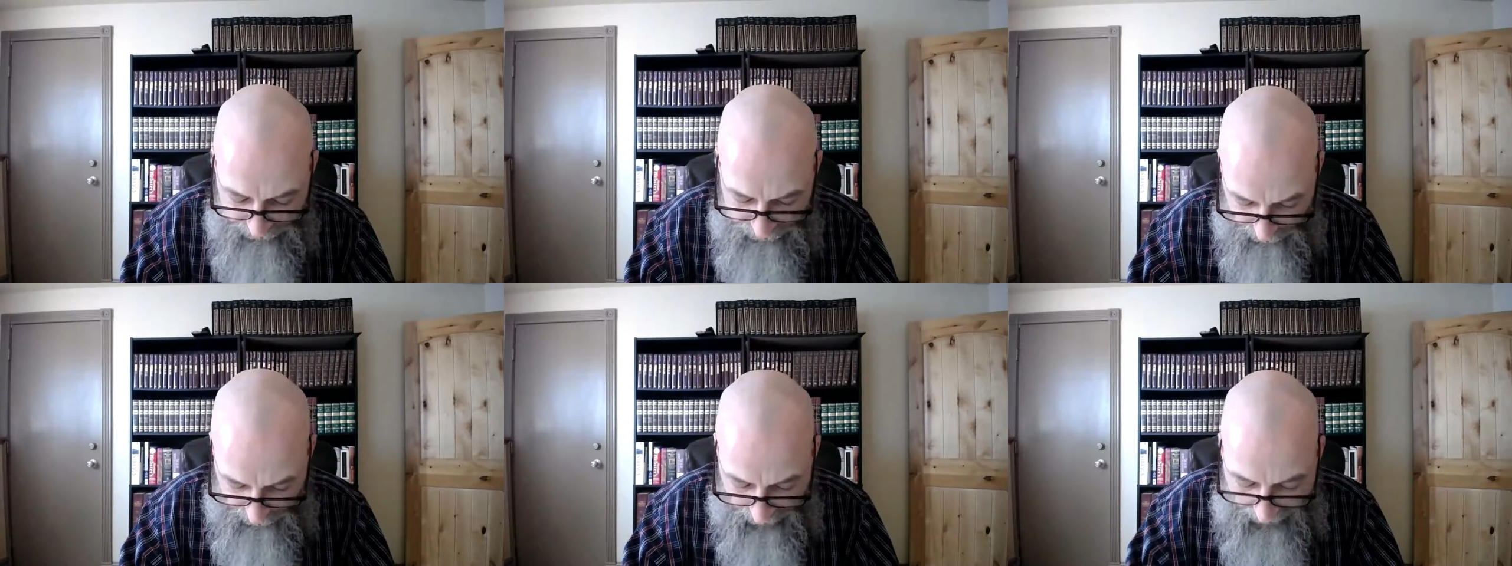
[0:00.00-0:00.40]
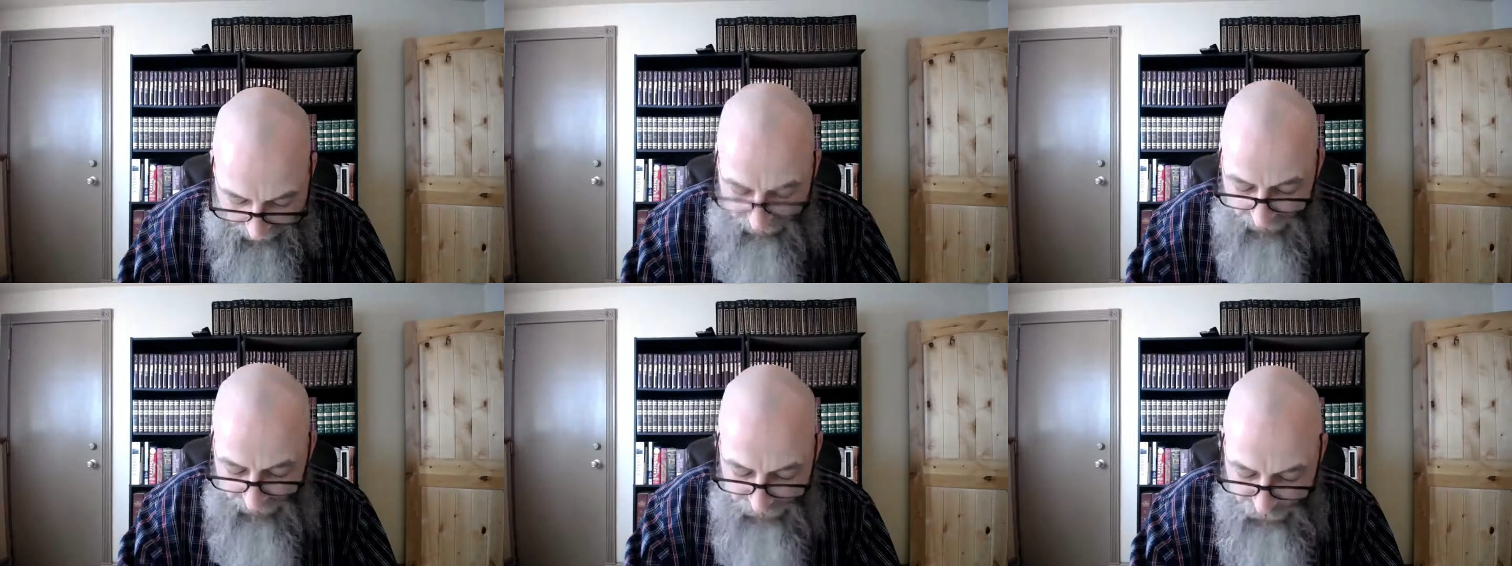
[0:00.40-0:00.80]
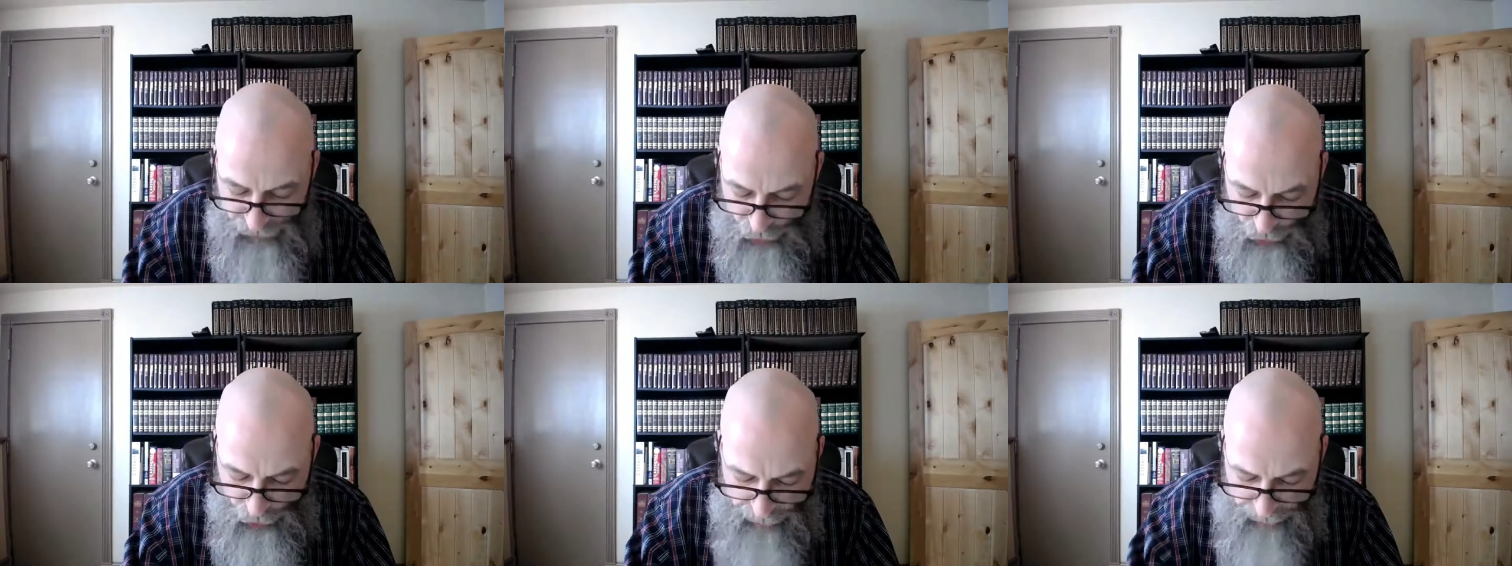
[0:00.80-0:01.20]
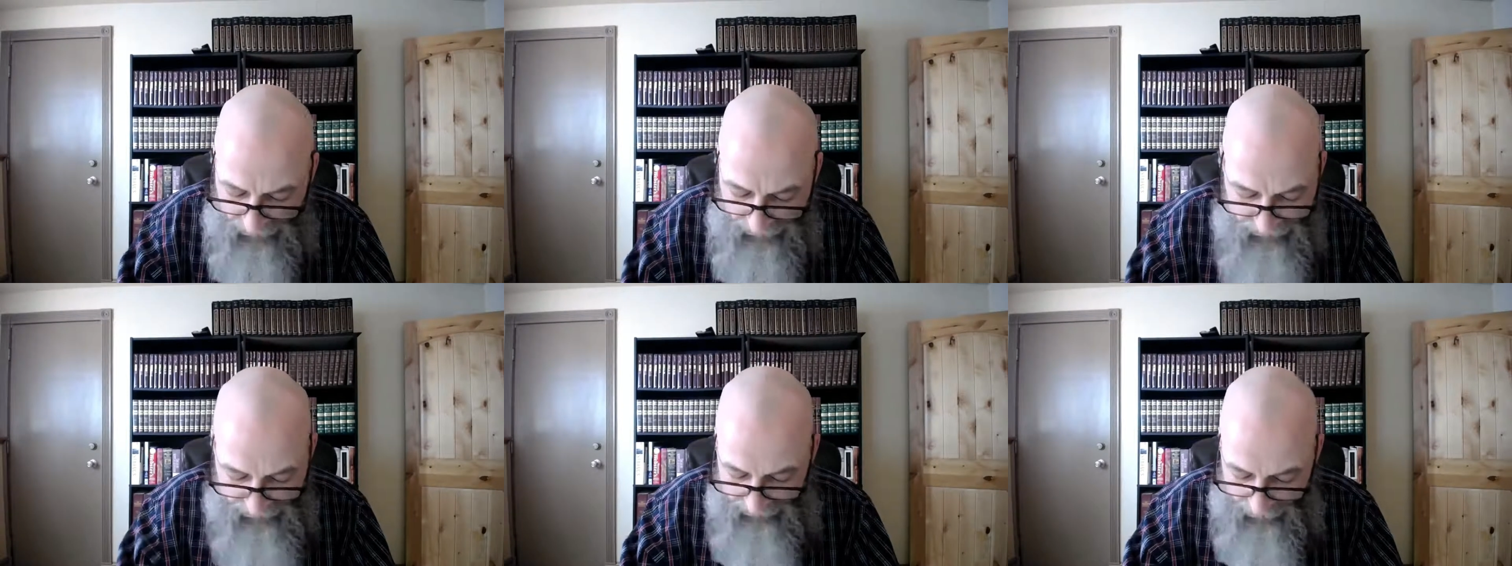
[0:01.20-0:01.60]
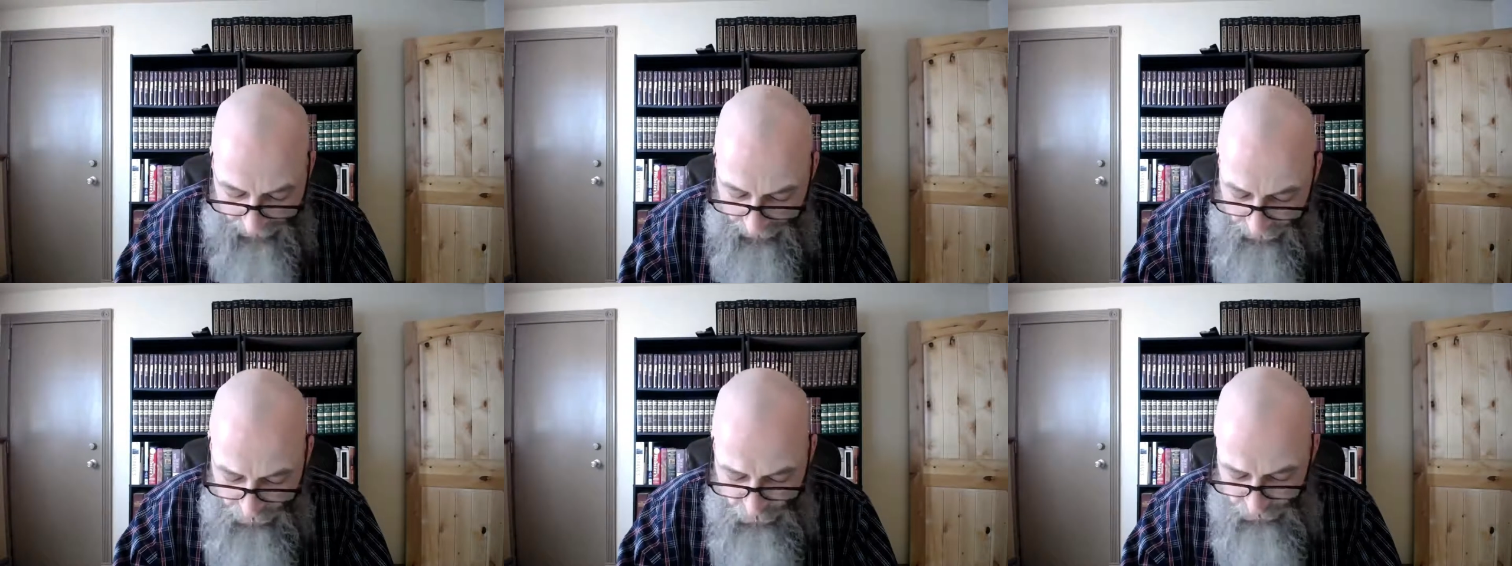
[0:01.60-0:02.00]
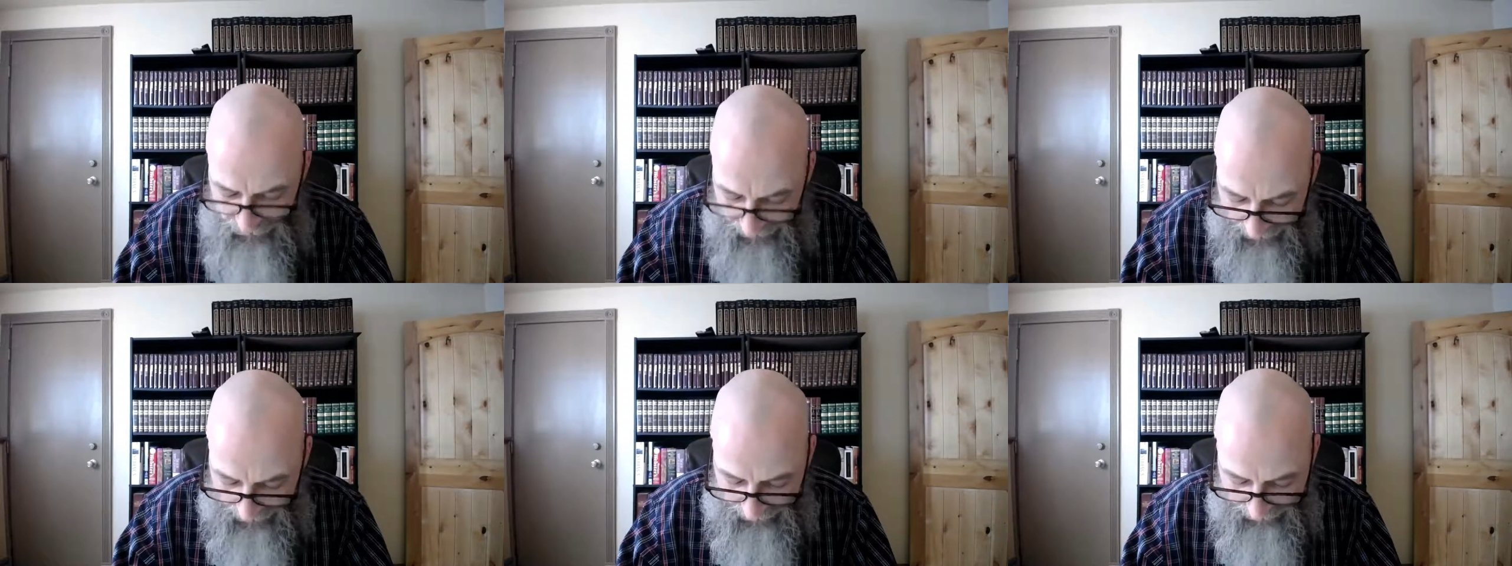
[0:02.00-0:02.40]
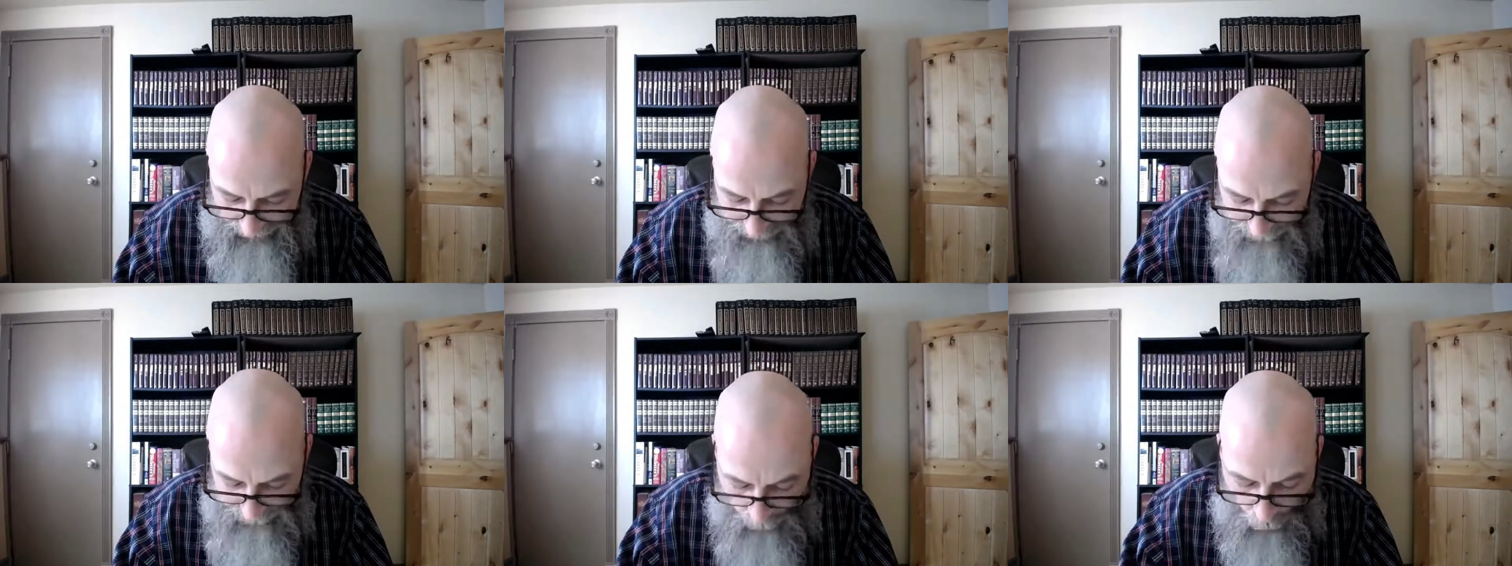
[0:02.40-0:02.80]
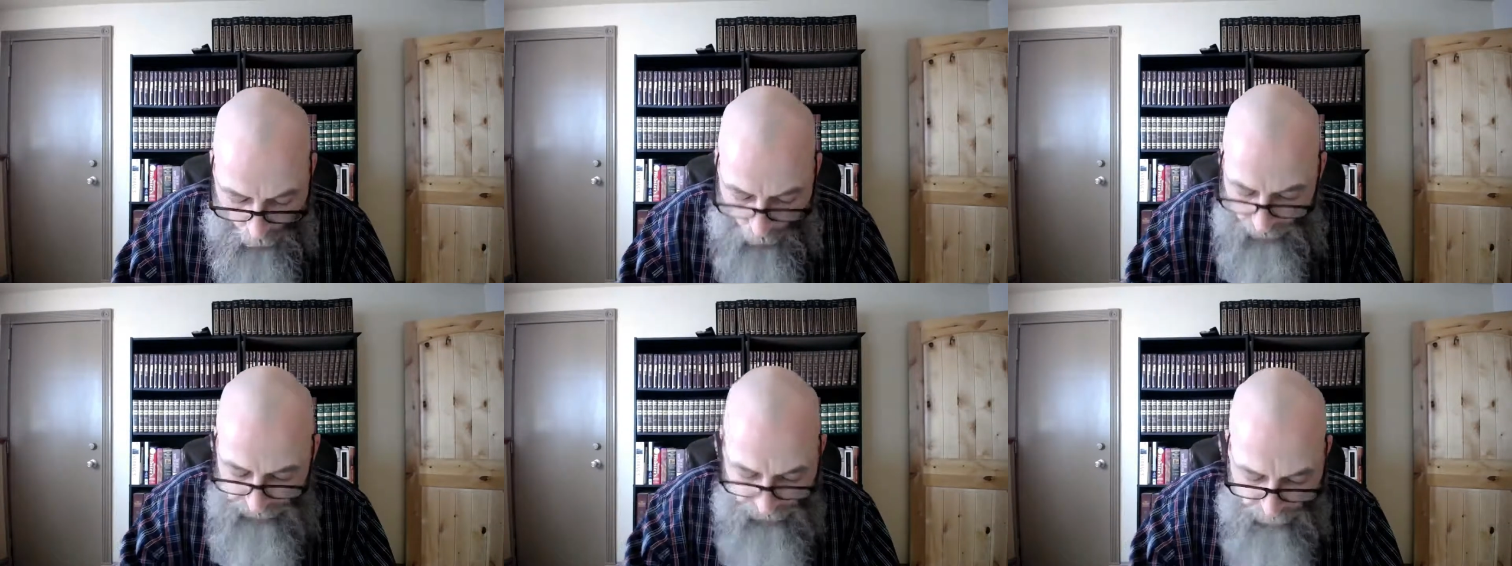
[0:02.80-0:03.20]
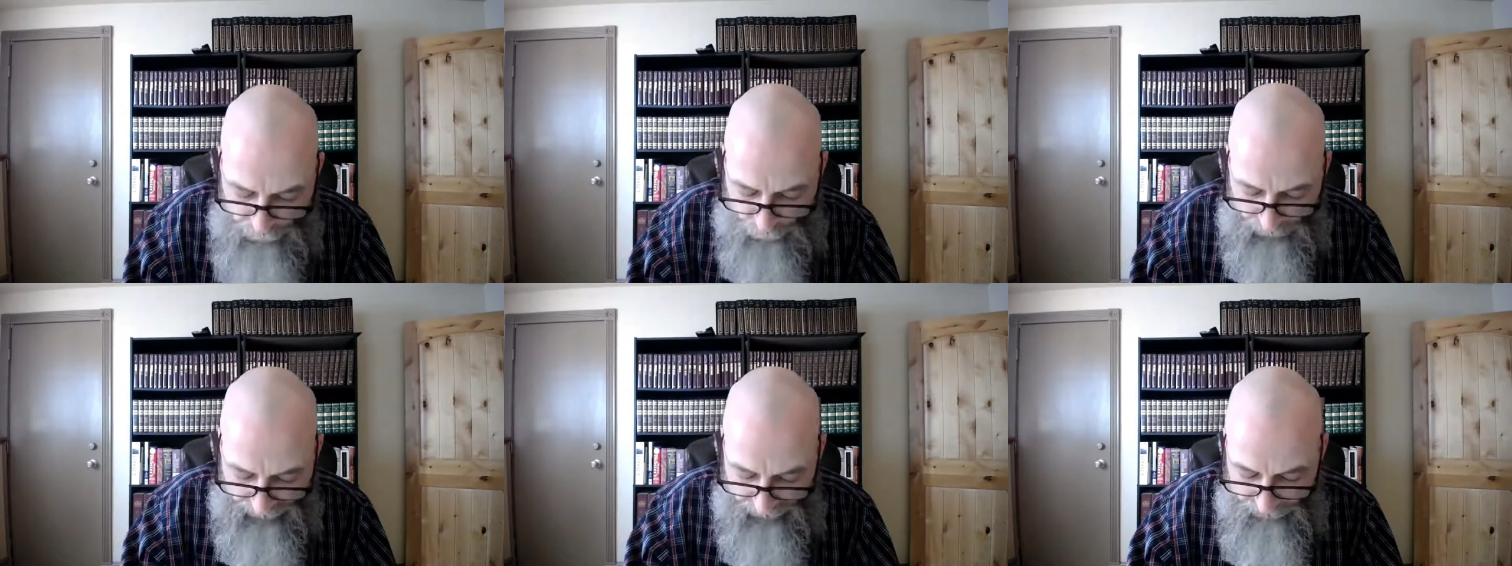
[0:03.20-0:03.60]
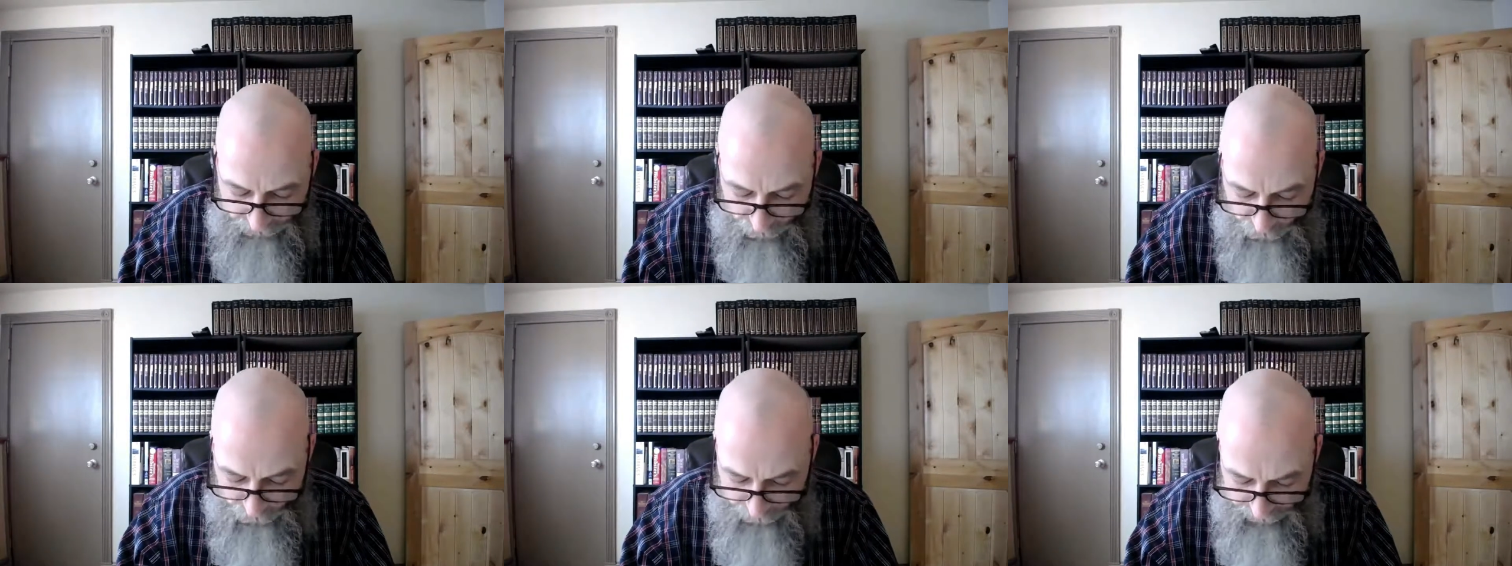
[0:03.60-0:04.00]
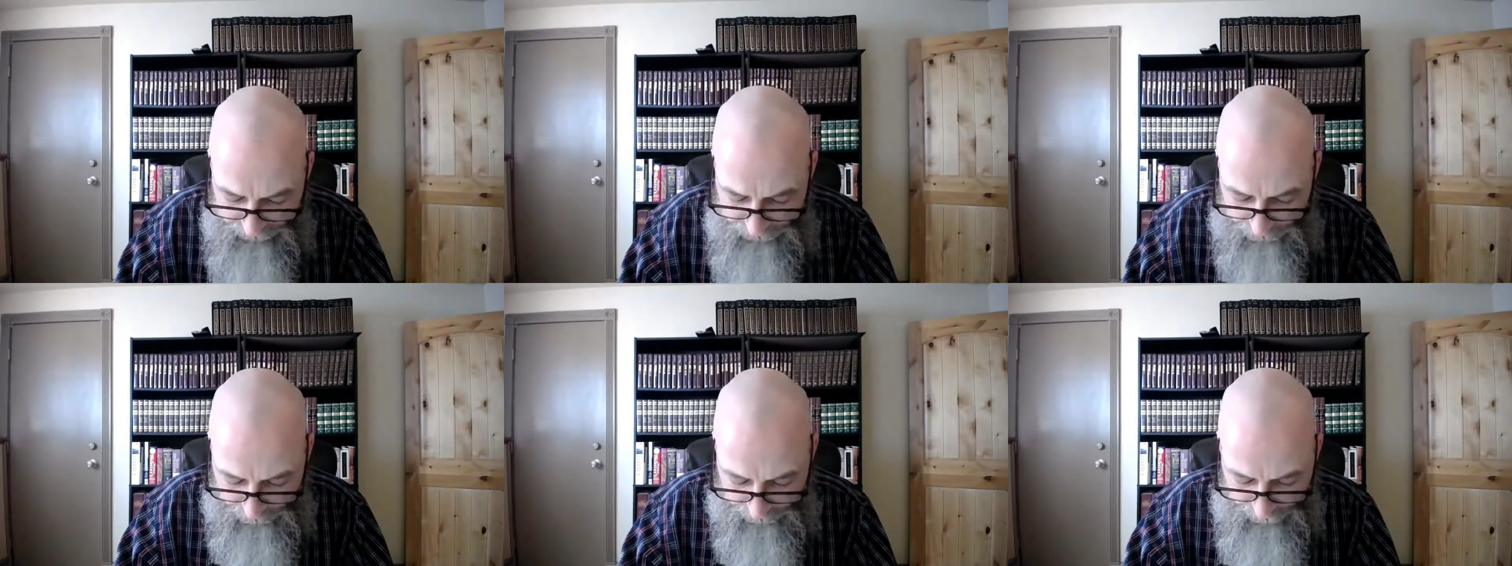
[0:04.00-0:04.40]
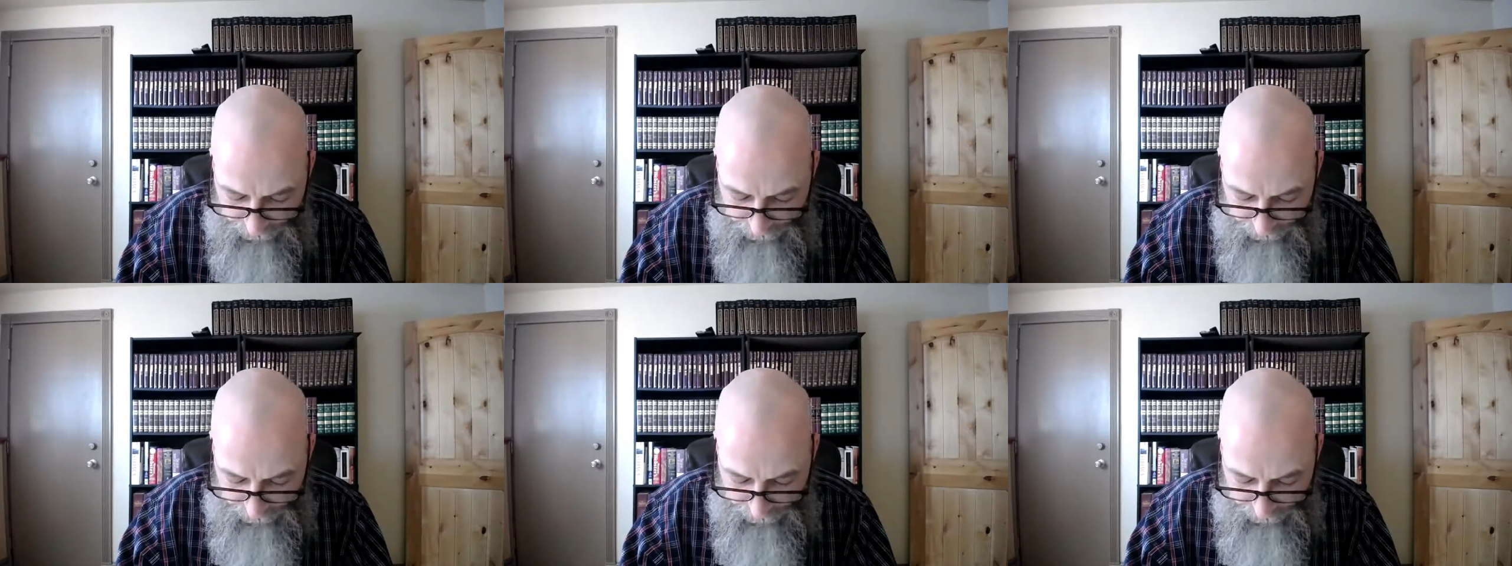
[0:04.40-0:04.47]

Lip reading: [unreadable: no face in view]